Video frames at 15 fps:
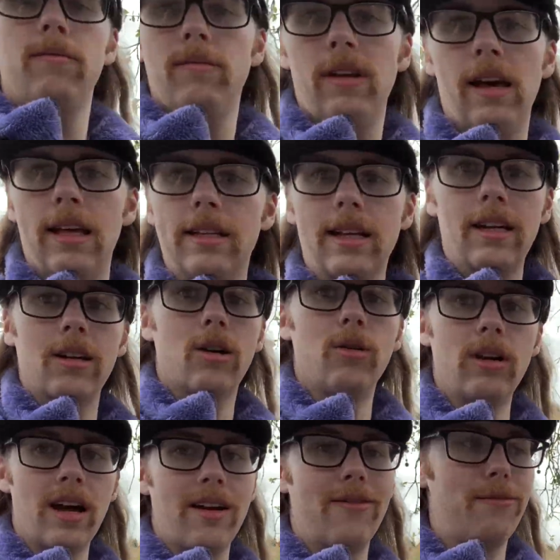yeah, that's kind of
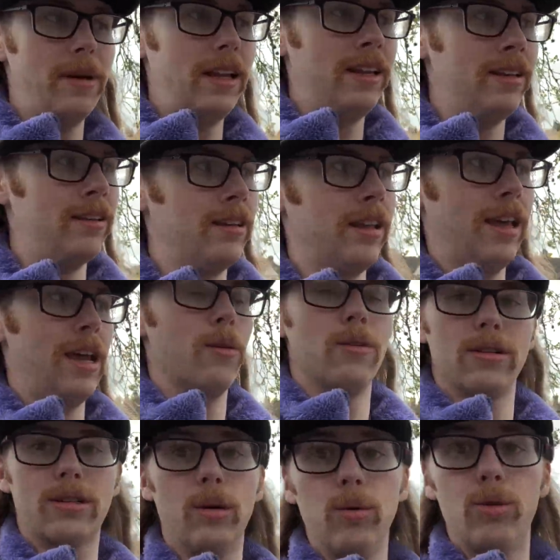cool. I've been here on
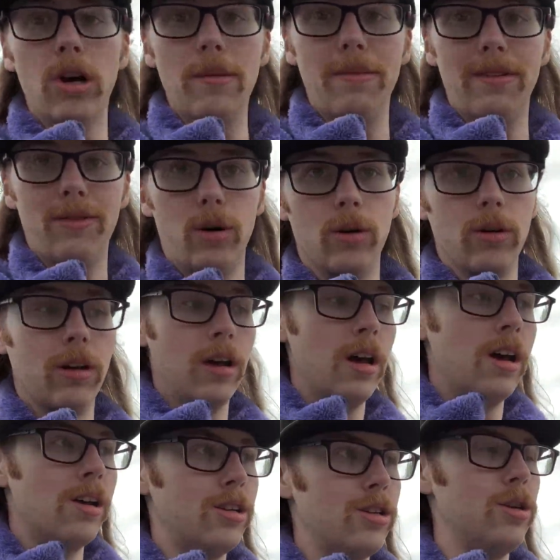a school trip before
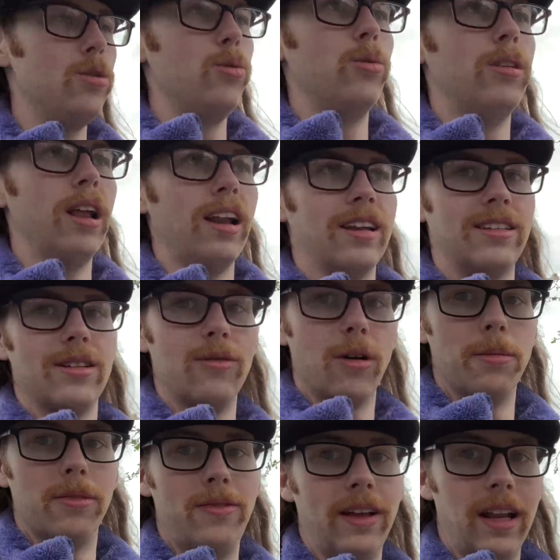to Lullingstone
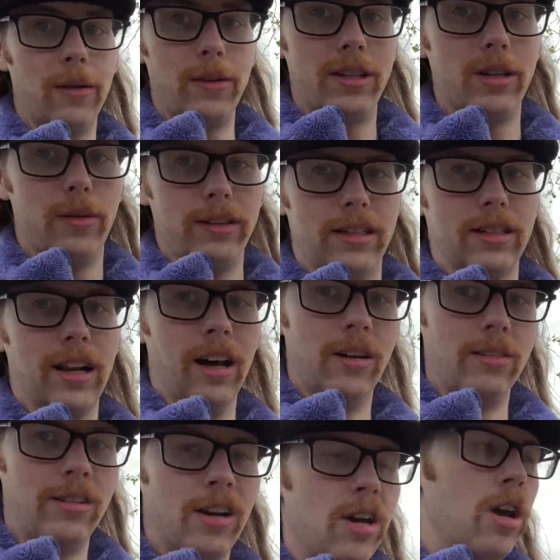Roman Villa, which is the one that's closed.